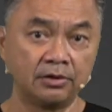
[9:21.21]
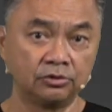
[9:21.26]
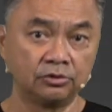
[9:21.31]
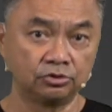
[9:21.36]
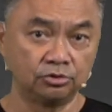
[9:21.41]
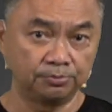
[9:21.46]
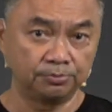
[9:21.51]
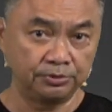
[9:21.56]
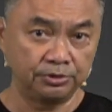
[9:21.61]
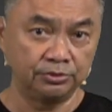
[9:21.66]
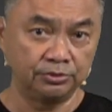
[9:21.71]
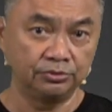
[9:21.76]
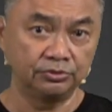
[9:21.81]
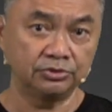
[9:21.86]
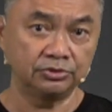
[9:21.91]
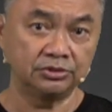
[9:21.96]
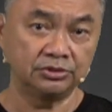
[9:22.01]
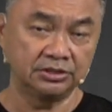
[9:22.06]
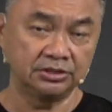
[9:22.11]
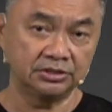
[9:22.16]
to
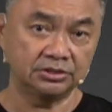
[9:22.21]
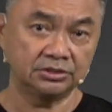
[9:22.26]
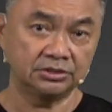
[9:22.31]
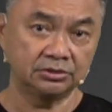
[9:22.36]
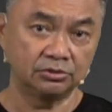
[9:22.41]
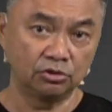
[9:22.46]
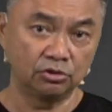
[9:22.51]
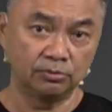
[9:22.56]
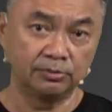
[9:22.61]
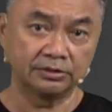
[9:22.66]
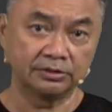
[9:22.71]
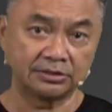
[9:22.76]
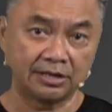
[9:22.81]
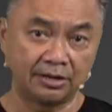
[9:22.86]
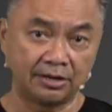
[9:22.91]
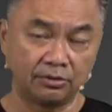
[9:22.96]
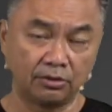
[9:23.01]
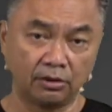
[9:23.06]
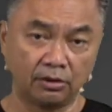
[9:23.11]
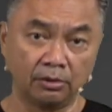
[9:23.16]
produce this Global
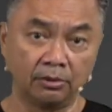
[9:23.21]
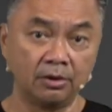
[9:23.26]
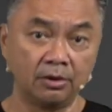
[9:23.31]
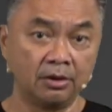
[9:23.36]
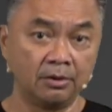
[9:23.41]
Town Hall.